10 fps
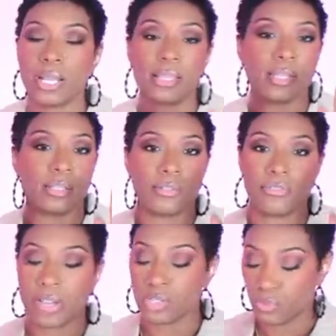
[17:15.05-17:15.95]
I think they're
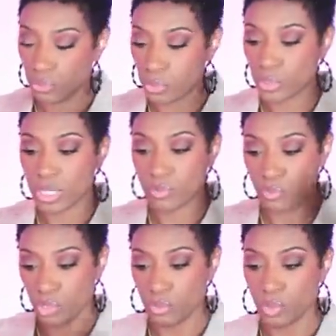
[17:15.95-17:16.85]
fashion forward
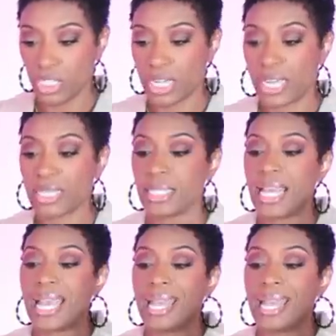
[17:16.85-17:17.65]
and really, really nice.